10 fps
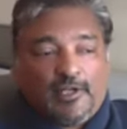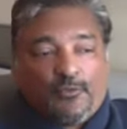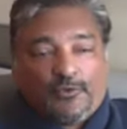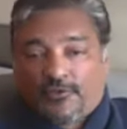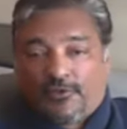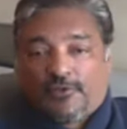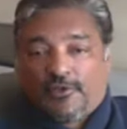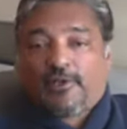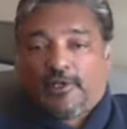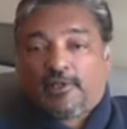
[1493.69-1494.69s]
was so
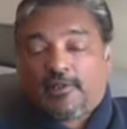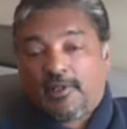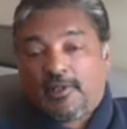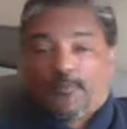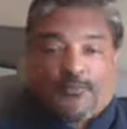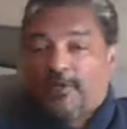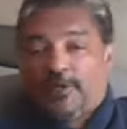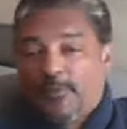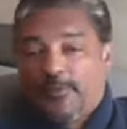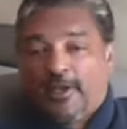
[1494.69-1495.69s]
good that they kept bringing
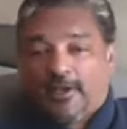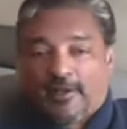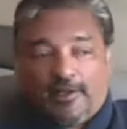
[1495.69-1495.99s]
me back,